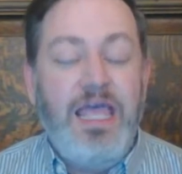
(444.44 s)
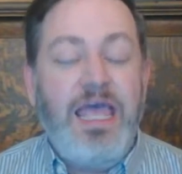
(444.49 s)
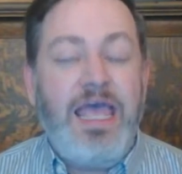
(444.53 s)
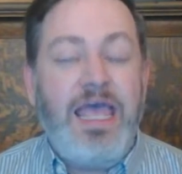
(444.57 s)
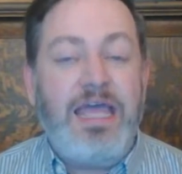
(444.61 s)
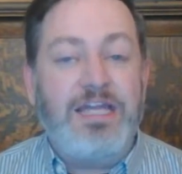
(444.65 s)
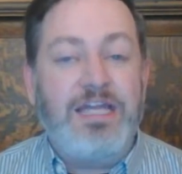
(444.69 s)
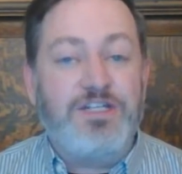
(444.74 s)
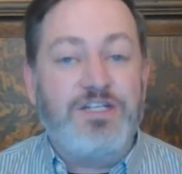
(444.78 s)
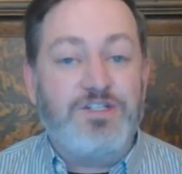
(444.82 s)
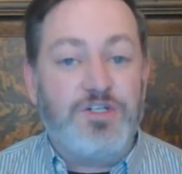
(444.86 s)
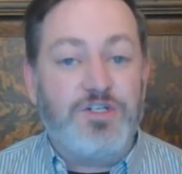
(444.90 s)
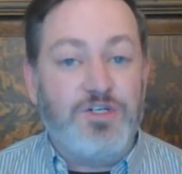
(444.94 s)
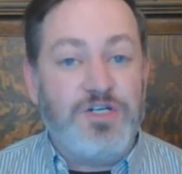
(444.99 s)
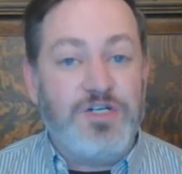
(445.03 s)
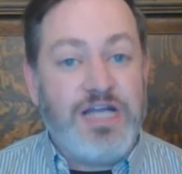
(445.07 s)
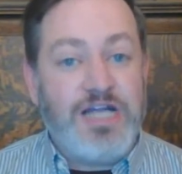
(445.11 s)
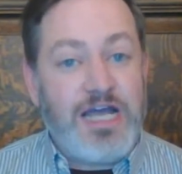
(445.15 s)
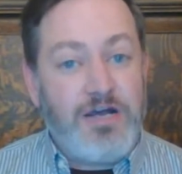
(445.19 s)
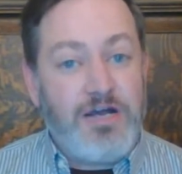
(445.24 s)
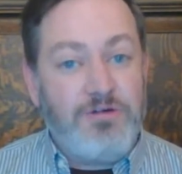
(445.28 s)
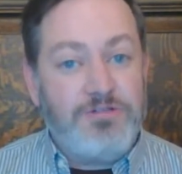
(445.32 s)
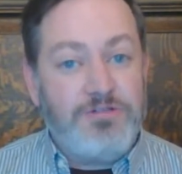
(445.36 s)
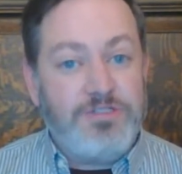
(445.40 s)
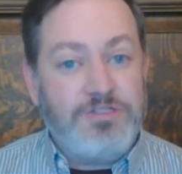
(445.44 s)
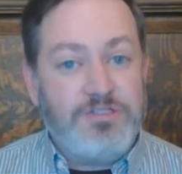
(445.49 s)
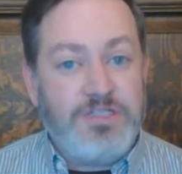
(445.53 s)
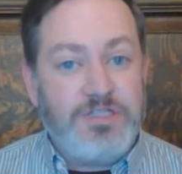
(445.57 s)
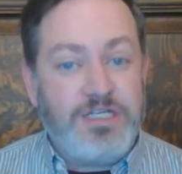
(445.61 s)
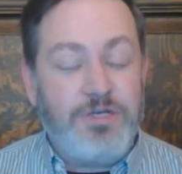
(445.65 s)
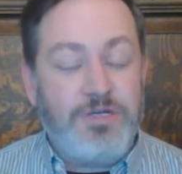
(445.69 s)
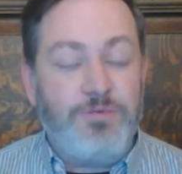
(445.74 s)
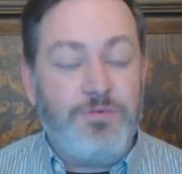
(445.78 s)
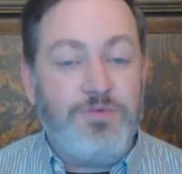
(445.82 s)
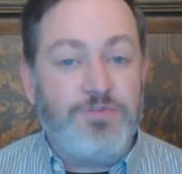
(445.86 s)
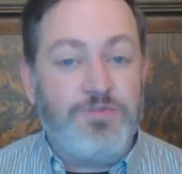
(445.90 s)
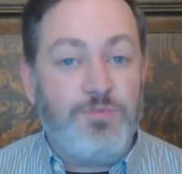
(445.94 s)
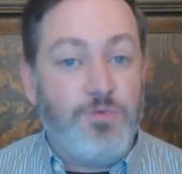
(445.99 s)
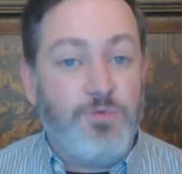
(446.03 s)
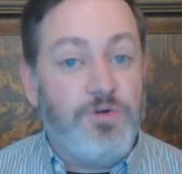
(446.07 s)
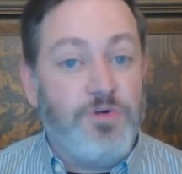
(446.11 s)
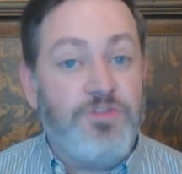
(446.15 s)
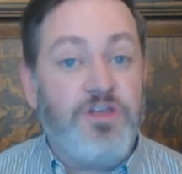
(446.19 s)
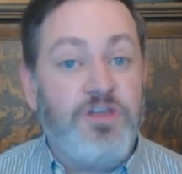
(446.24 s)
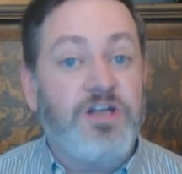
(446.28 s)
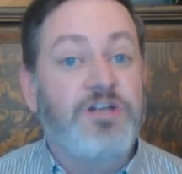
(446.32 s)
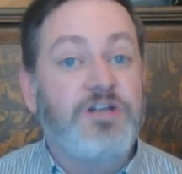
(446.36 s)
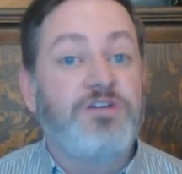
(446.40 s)
And it turned out it was
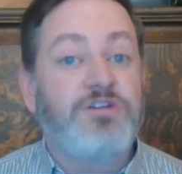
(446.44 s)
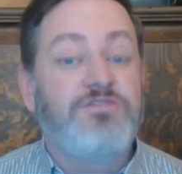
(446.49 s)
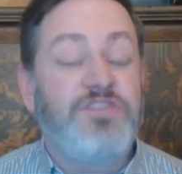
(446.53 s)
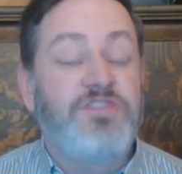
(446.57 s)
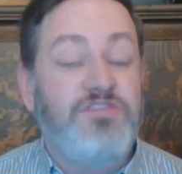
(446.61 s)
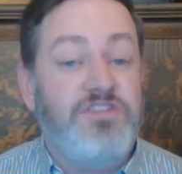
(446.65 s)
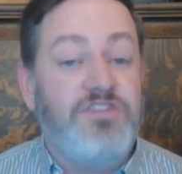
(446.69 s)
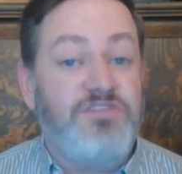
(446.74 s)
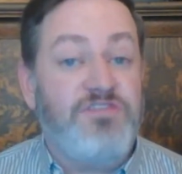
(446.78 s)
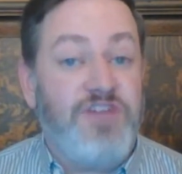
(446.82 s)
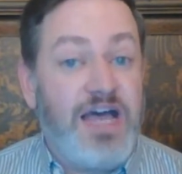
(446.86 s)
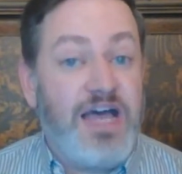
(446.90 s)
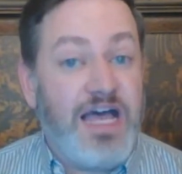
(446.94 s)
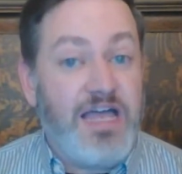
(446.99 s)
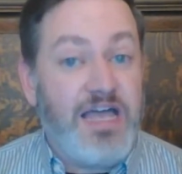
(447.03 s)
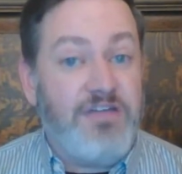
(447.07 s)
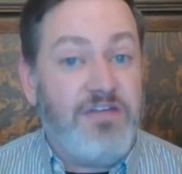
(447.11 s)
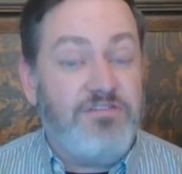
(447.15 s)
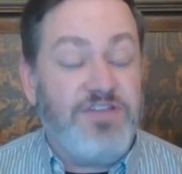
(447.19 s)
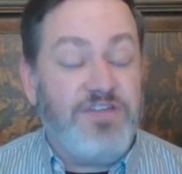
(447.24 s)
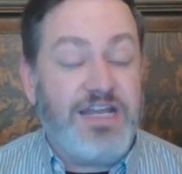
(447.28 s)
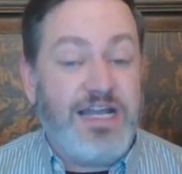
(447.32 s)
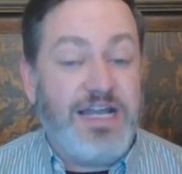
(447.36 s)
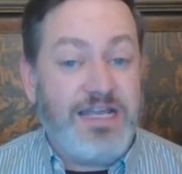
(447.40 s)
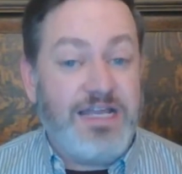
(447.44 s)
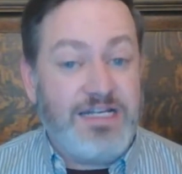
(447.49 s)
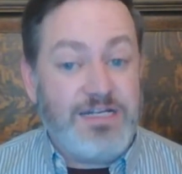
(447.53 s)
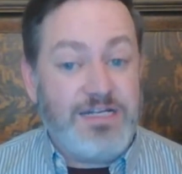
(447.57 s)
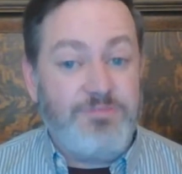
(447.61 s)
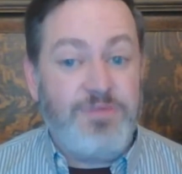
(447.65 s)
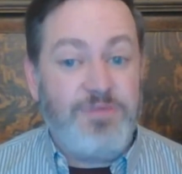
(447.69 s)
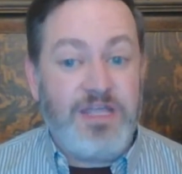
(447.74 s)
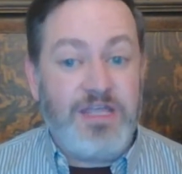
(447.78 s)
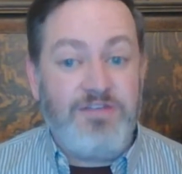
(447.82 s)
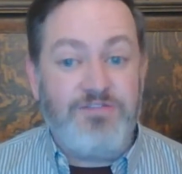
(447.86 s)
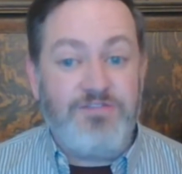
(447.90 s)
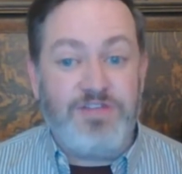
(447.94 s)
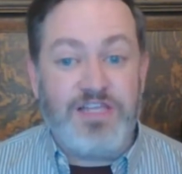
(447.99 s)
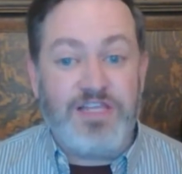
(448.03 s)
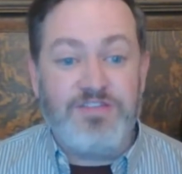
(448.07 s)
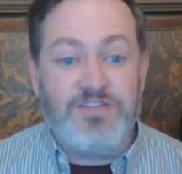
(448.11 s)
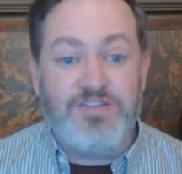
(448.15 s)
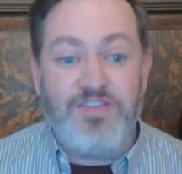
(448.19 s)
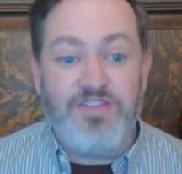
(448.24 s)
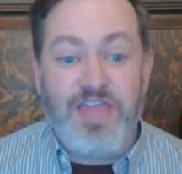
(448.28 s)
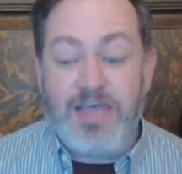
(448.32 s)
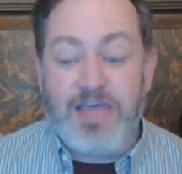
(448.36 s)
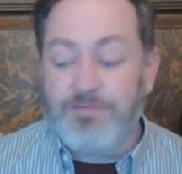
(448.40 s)
worth $155, and I ended up paying for
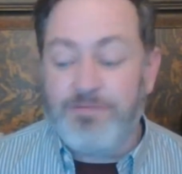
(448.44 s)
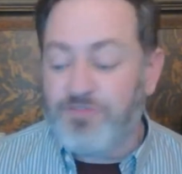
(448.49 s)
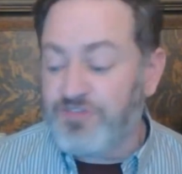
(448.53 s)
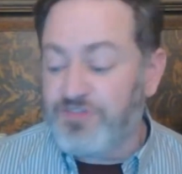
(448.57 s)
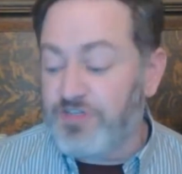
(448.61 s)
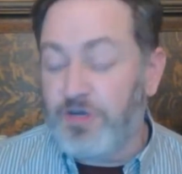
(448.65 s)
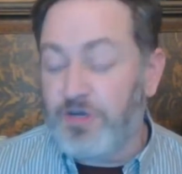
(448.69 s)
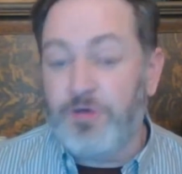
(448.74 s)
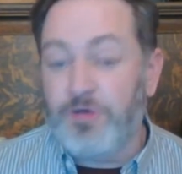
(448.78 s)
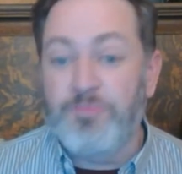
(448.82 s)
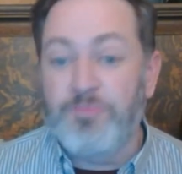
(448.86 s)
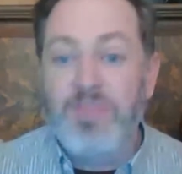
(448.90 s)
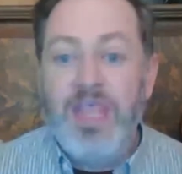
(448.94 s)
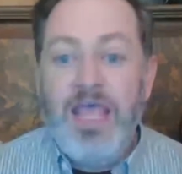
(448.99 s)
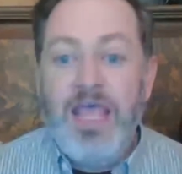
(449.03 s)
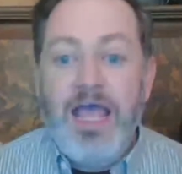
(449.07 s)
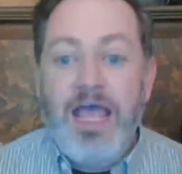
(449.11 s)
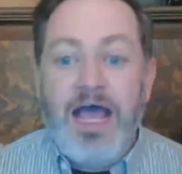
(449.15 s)
less than that. So